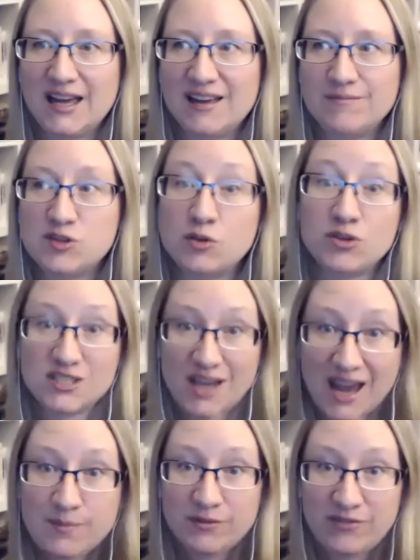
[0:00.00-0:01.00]
So the
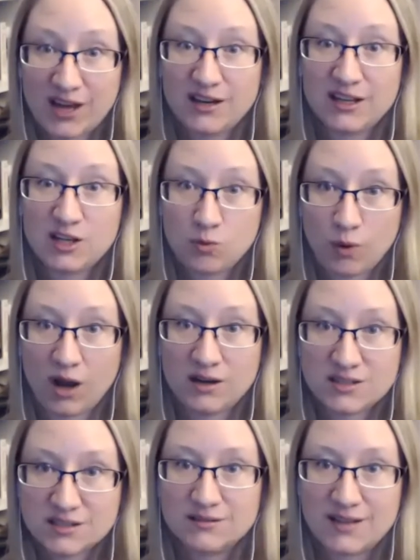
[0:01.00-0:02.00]
type of editing you want,
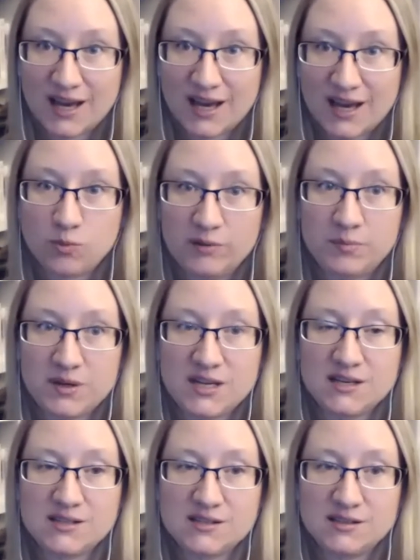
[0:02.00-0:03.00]
that's one
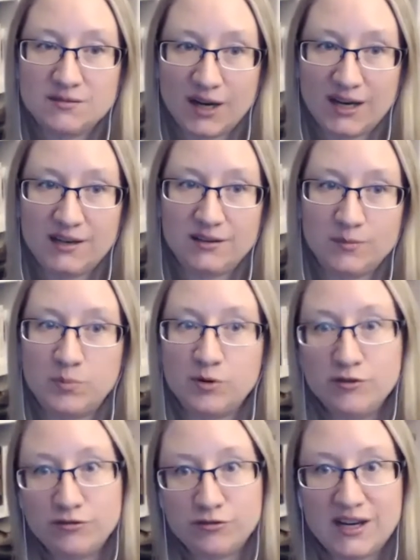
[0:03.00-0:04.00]
piece, right?
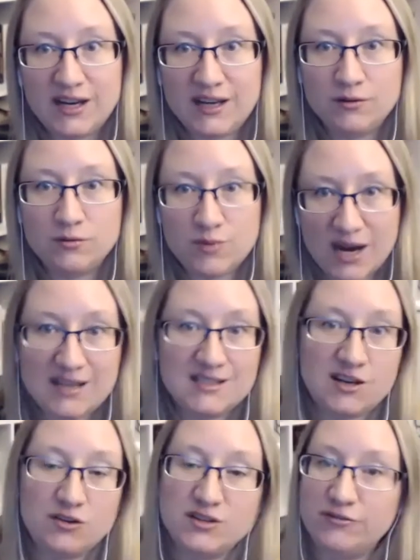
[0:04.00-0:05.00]
Proofreading rates
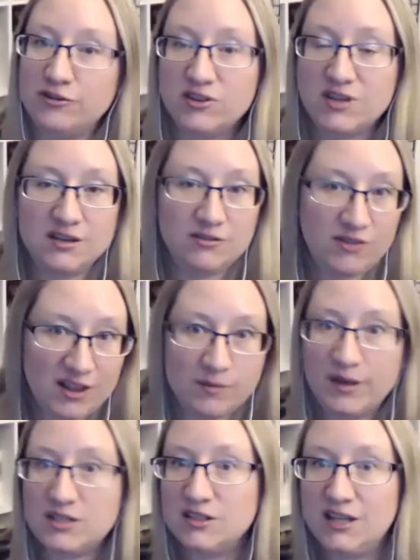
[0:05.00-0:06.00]
are different than
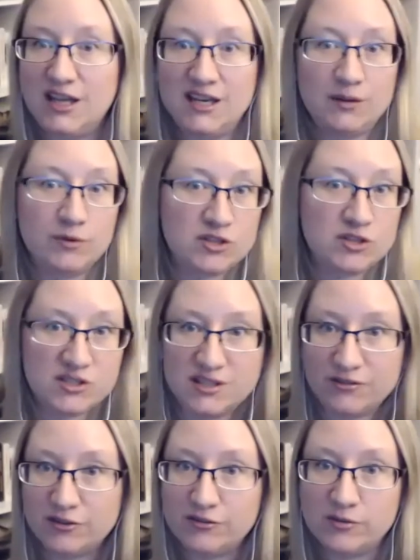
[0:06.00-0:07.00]
developmental editing, which is
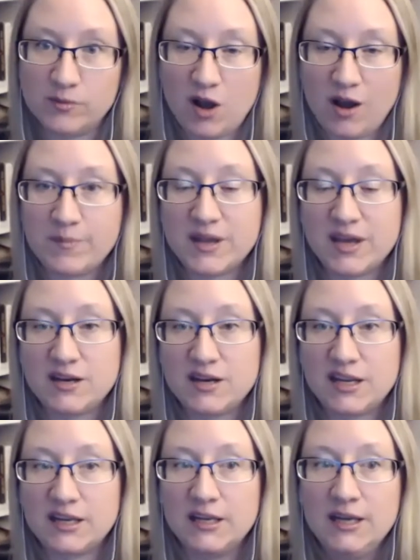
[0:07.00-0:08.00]
different from copy
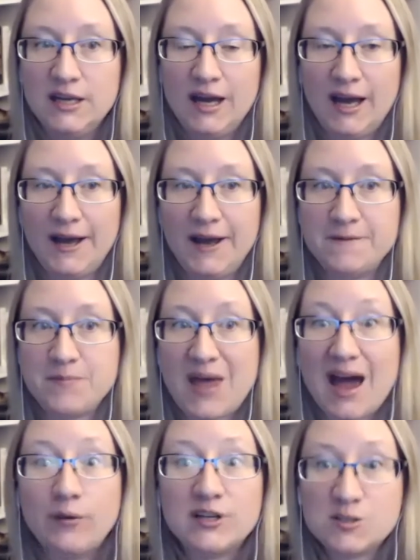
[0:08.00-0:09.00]
editing.
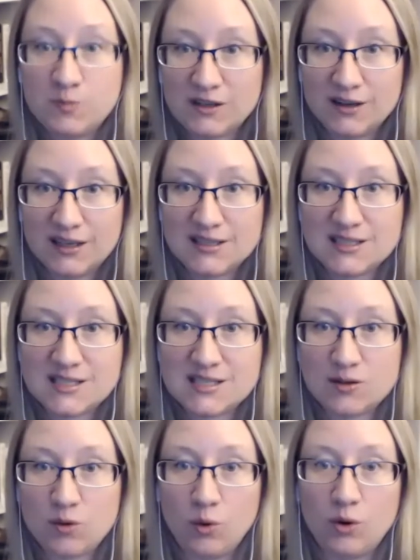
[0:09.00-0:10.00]
How experienced
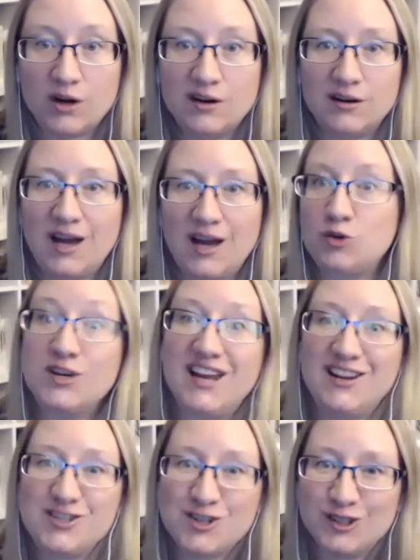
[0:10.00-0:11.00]
or
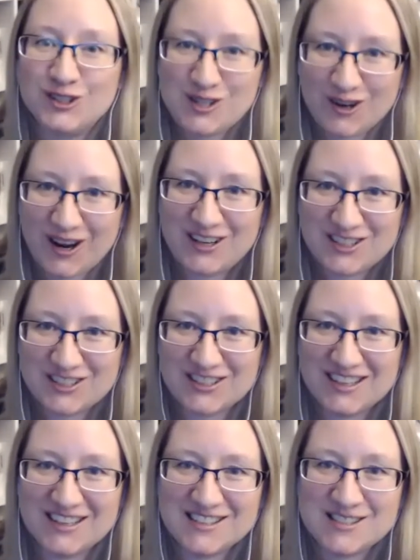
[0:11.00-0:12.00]
credentialed your editor
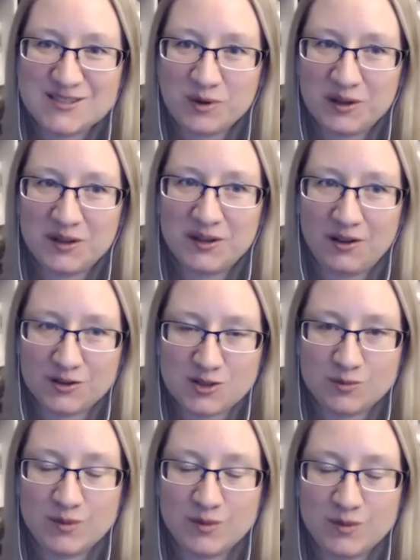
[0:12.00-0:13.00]
is will also
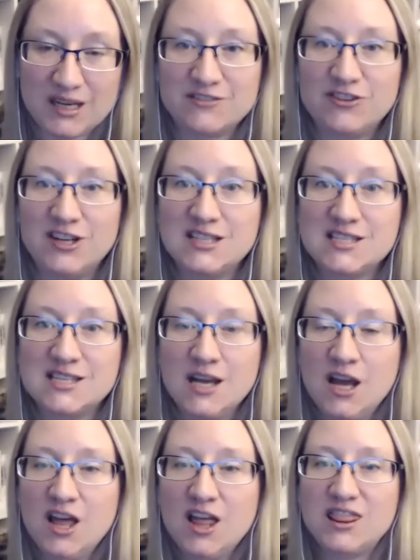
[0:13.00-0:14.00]
make a difference.
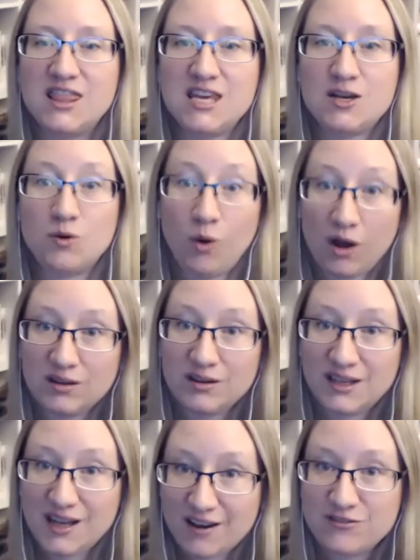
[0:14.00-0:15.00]
The
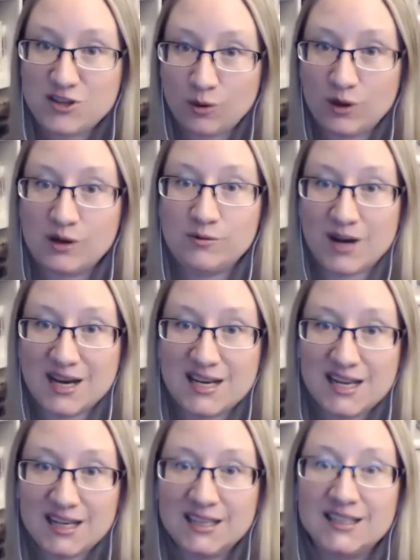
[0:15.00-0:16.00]
quality of your
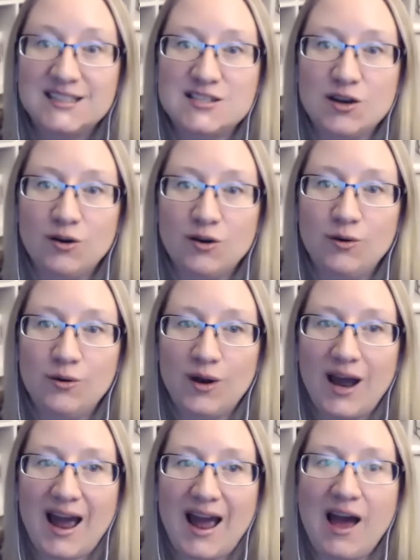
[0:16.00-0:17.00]
writing, so
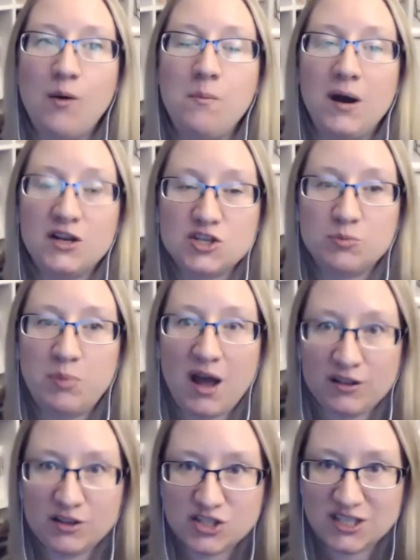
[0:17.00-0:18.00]
how much
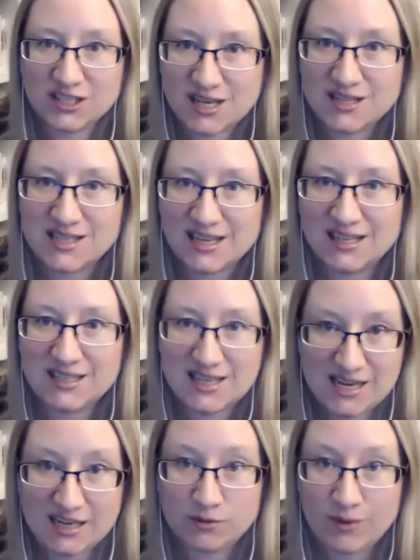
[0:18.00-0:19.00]
polishing does it
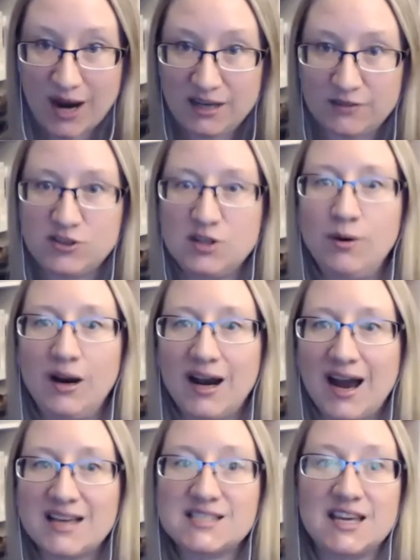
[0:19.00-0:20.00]
need, right? If you are
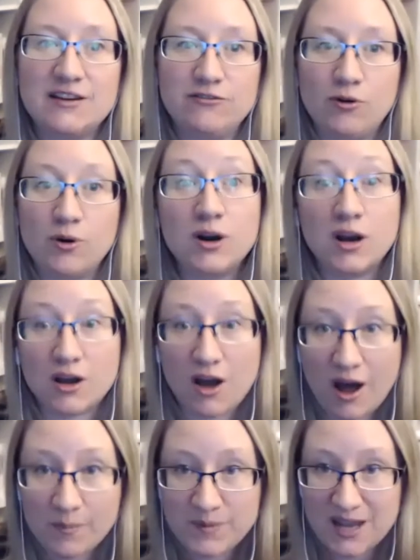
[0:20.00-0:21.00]
asking for a
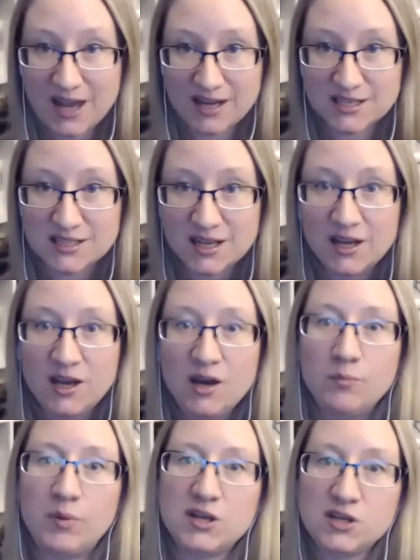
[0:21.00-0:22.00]
copy edit,
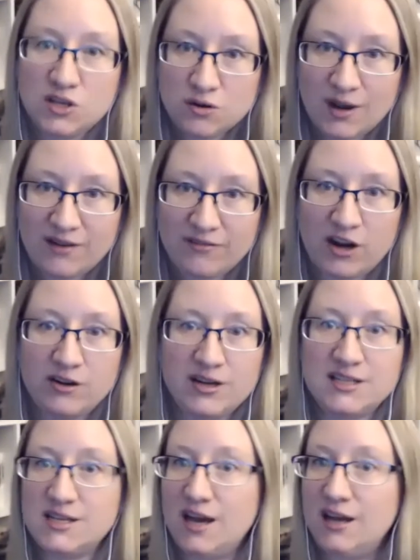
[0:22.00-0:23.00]
but you have
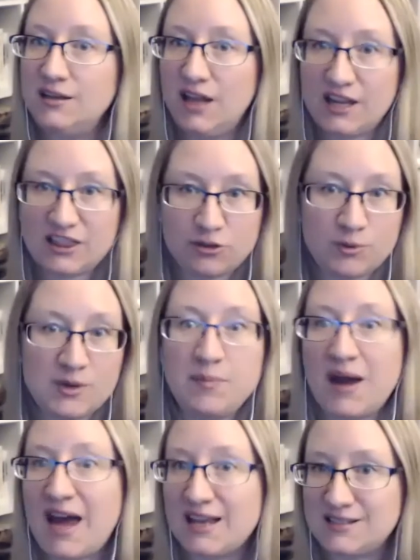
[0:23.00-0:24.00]
already done like 3
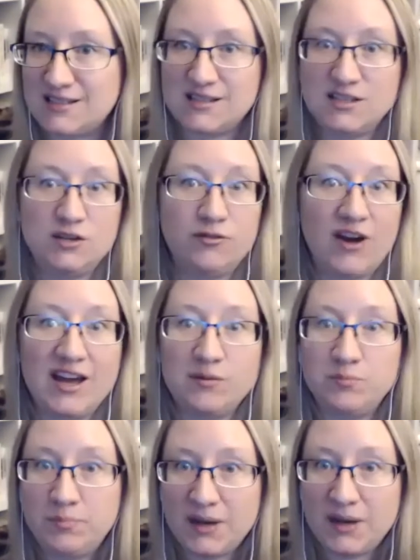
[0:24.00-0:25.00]
passes and you've had
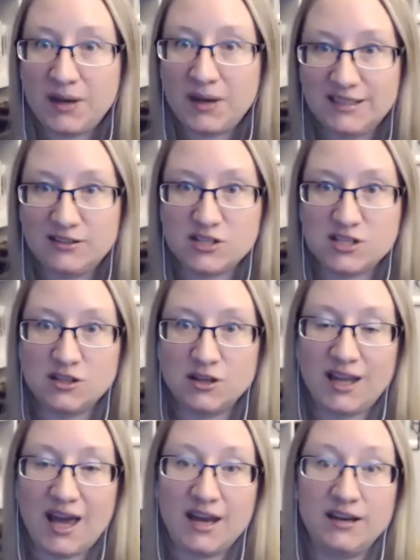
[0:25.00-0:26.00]
beta readers
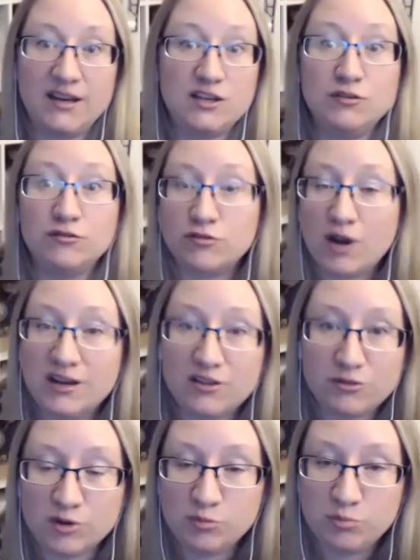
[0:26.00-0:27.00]
look at it and you've run
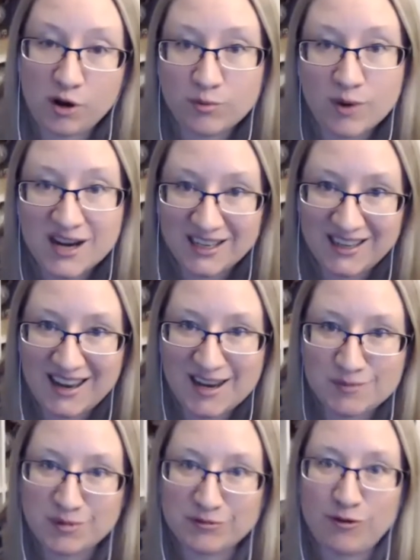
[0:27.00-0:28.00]
it through Pro Writing
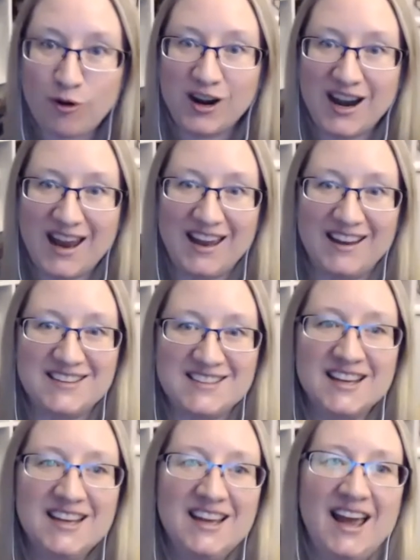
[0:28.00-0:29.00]
Aid beforehand
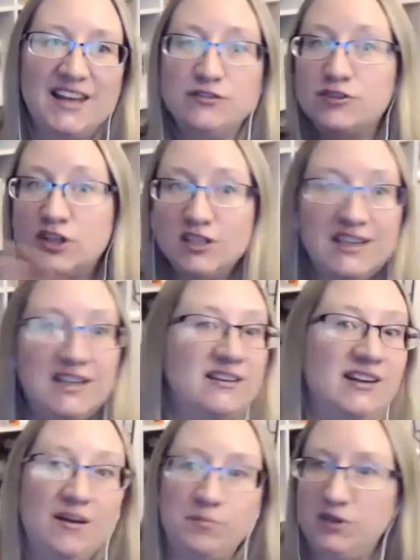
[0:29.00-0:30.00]
and you've cleaned
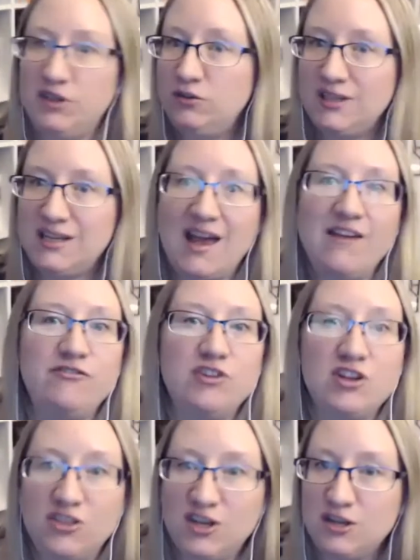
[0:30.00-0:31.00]
up literally
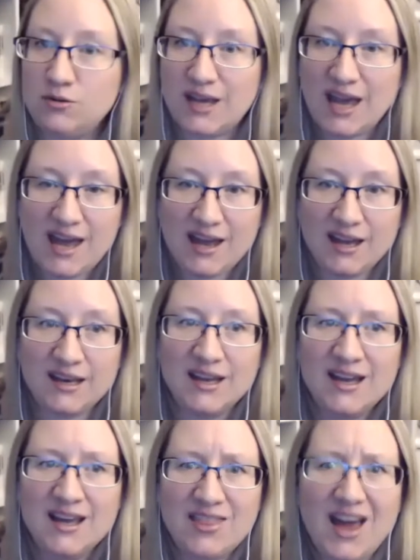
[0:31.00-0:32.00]
everything you can,
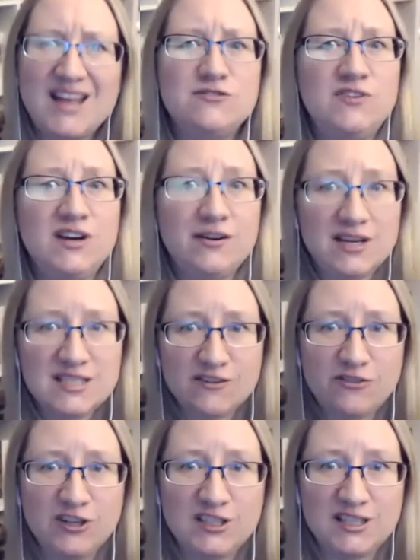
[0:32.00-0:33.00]
that's very
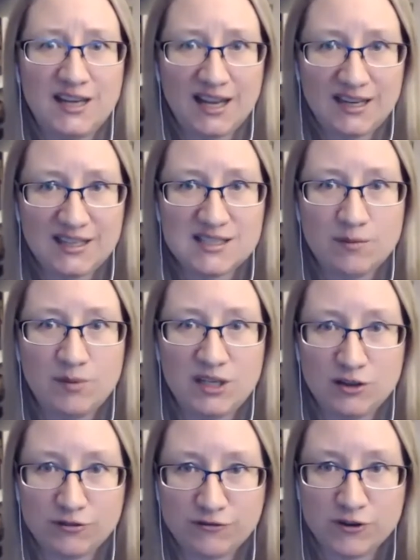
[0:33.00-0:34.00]
different than handing somebody
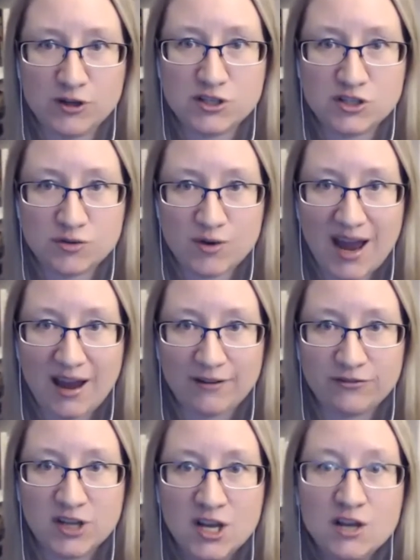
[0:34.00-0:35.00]
your first draft.